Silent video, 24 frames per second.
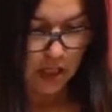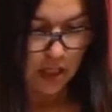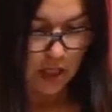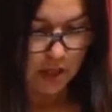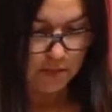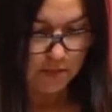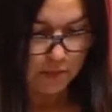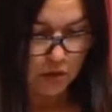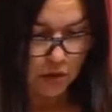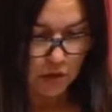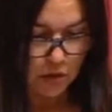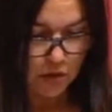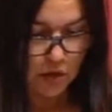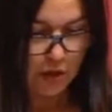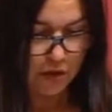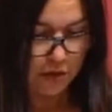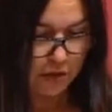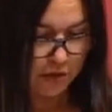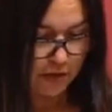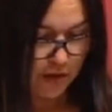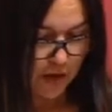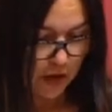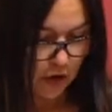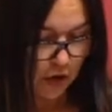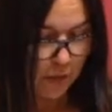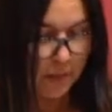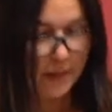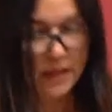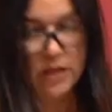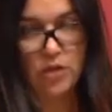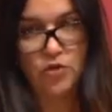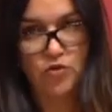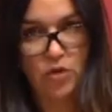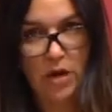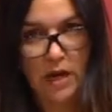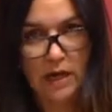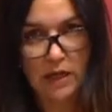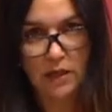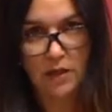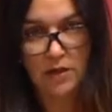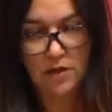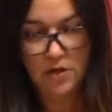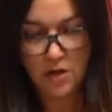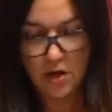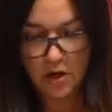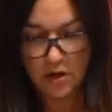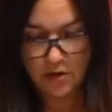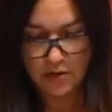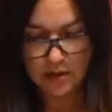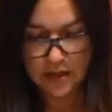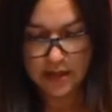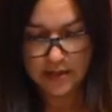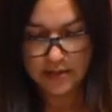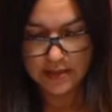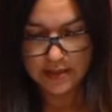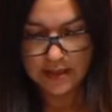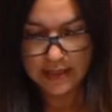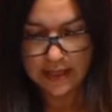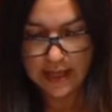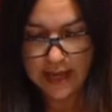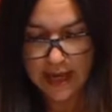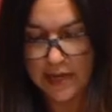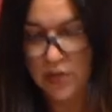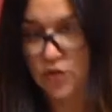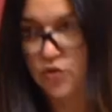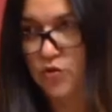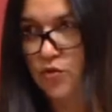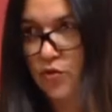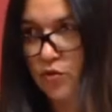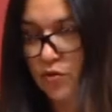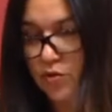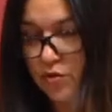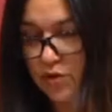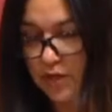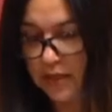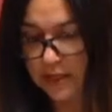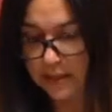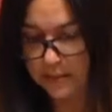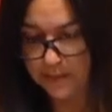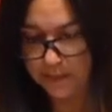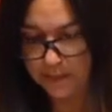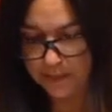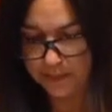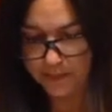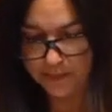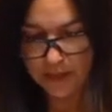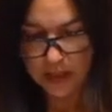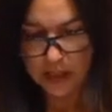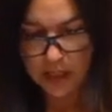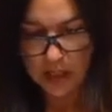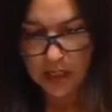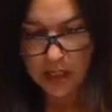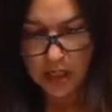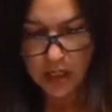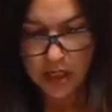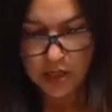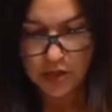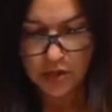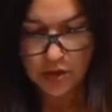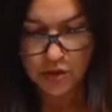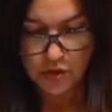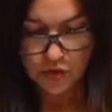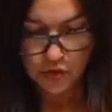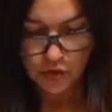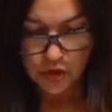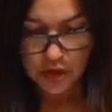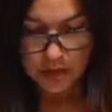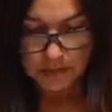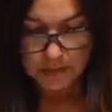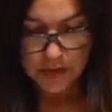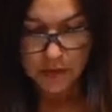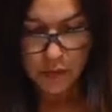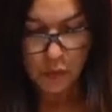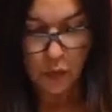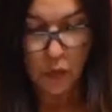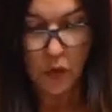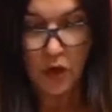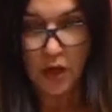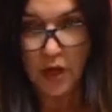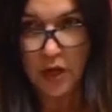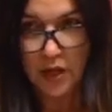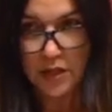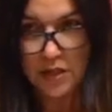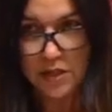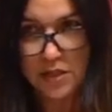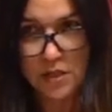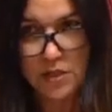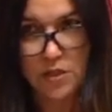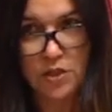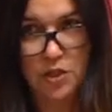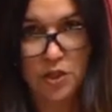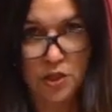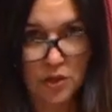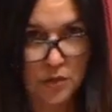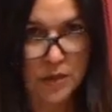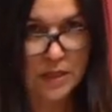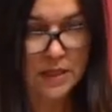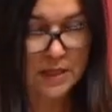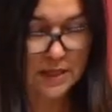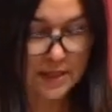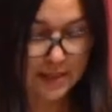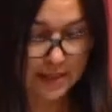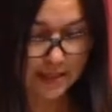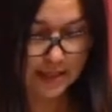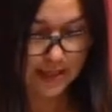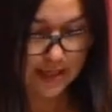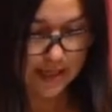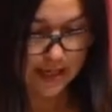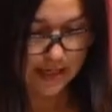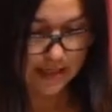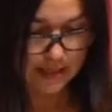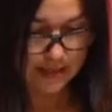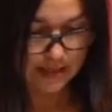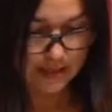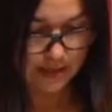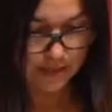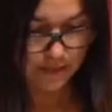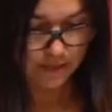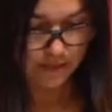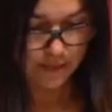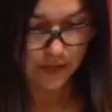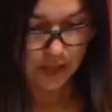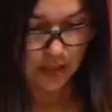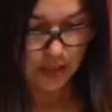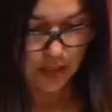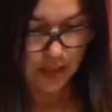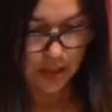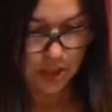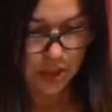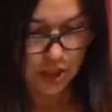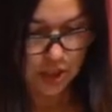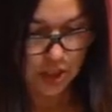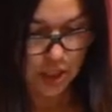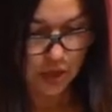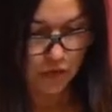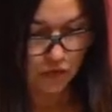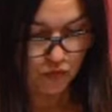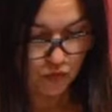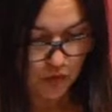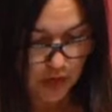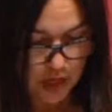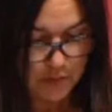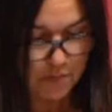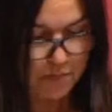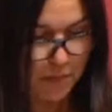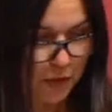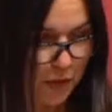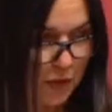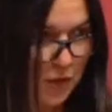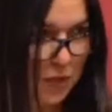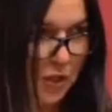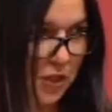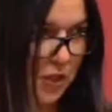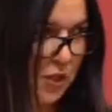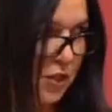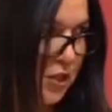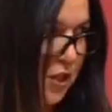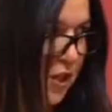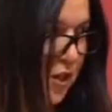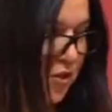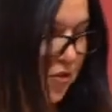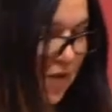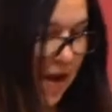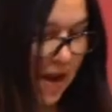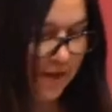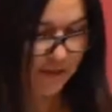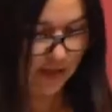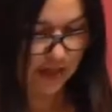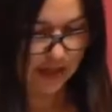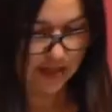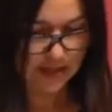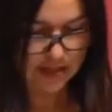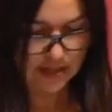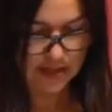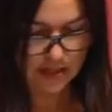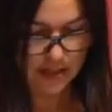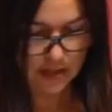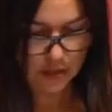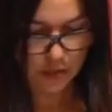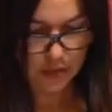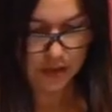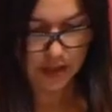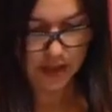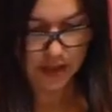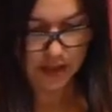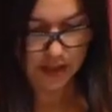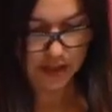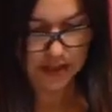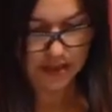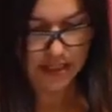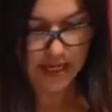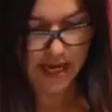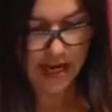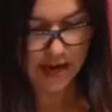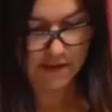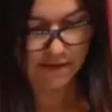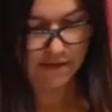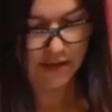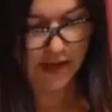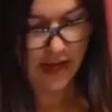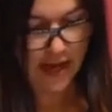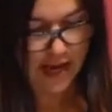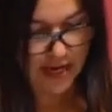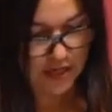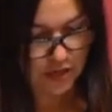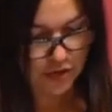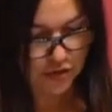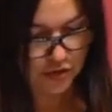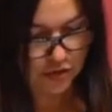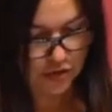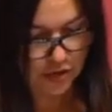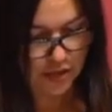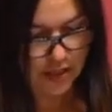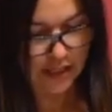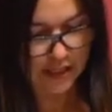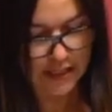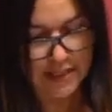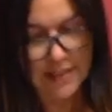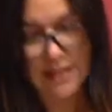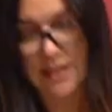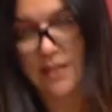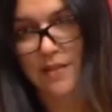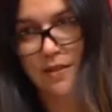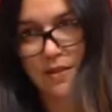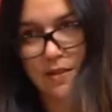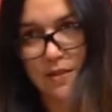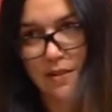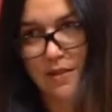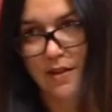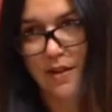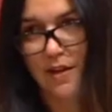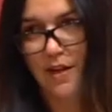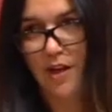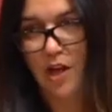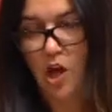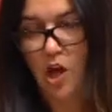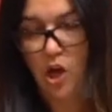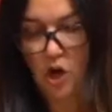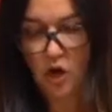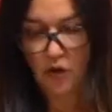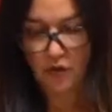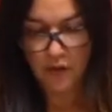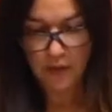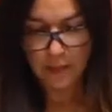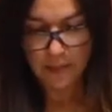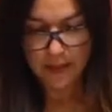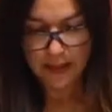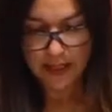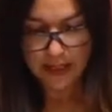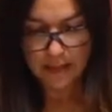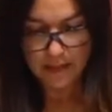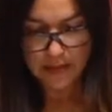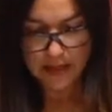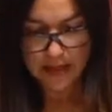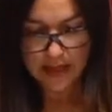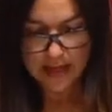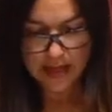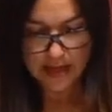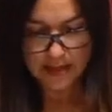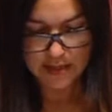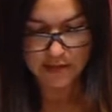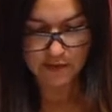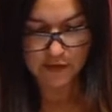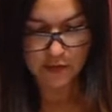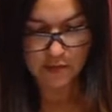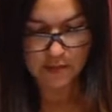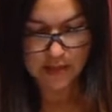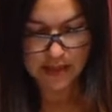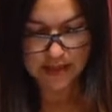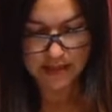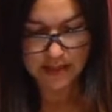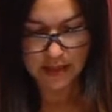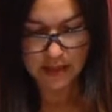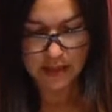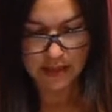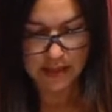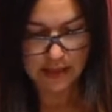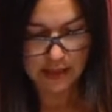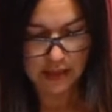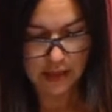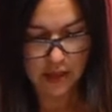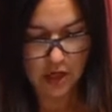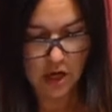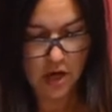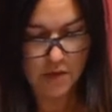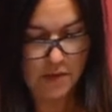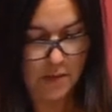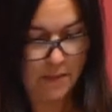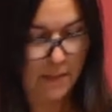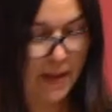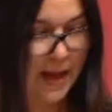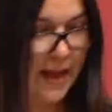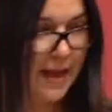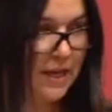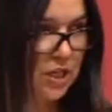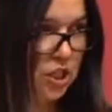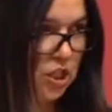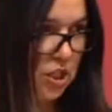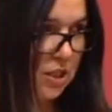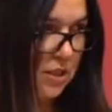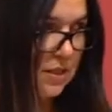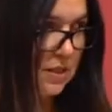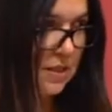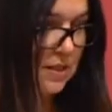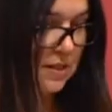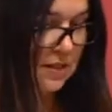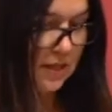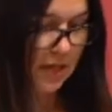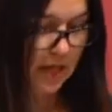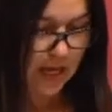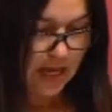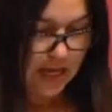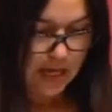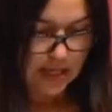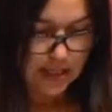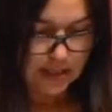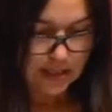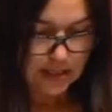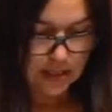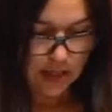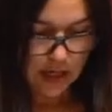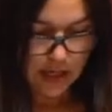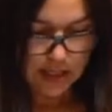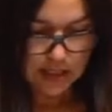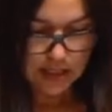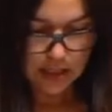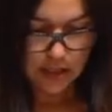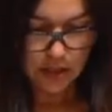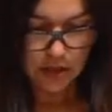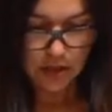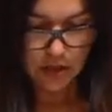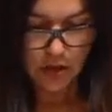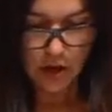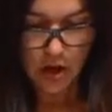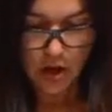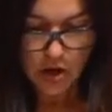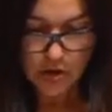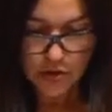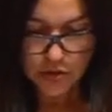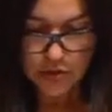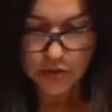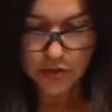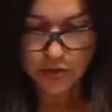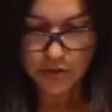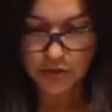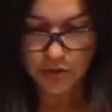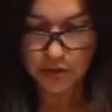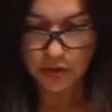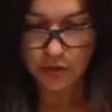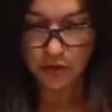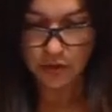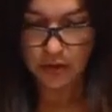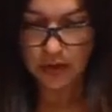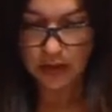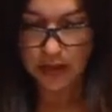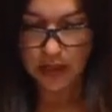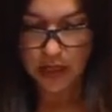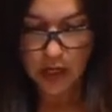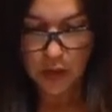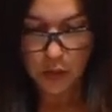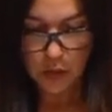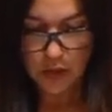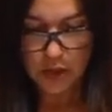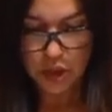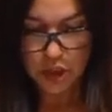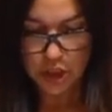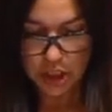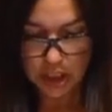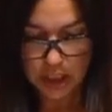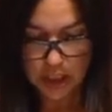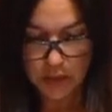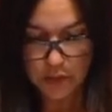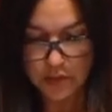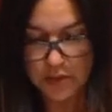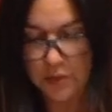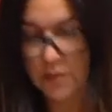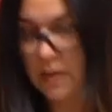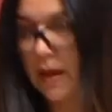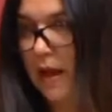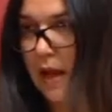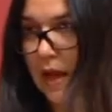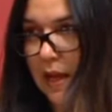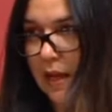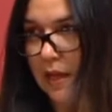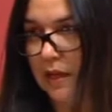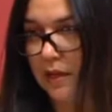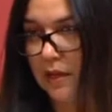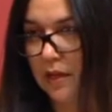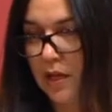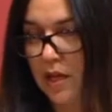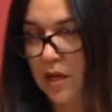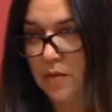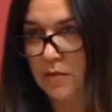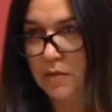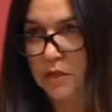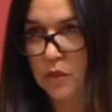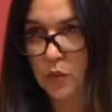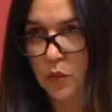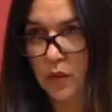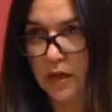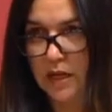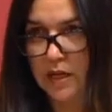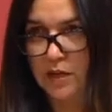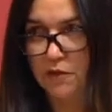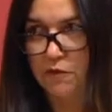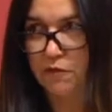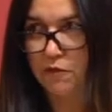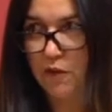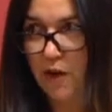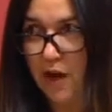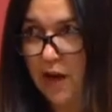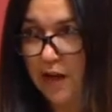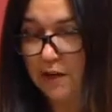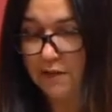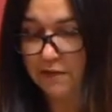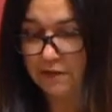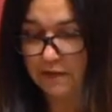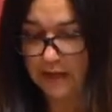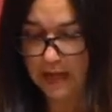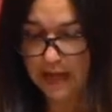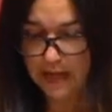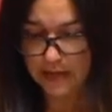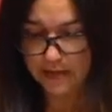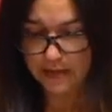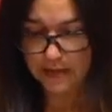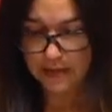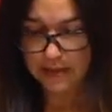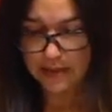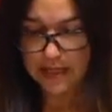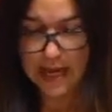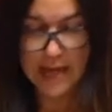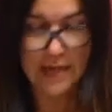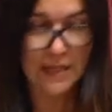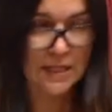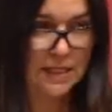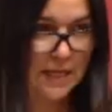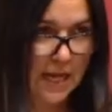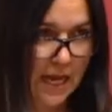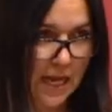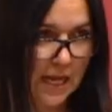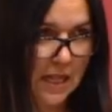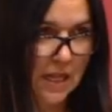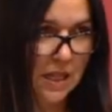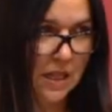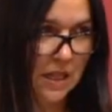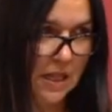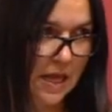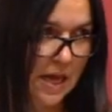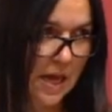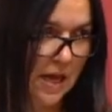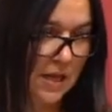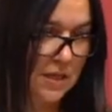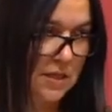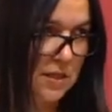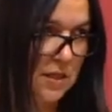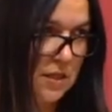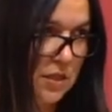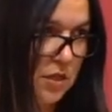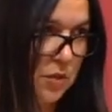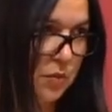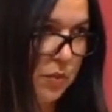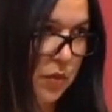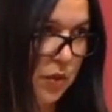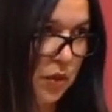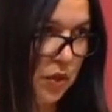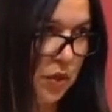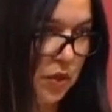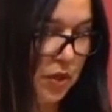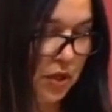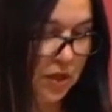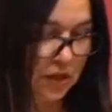immunotherapy drug known as Keytruda. The treatment worked to an extent. She rebooted her advocacy work to have Keytruda listed on the PBS for mesothelioma patients, citing her own story where she was paying between $5,000 and $10,000 per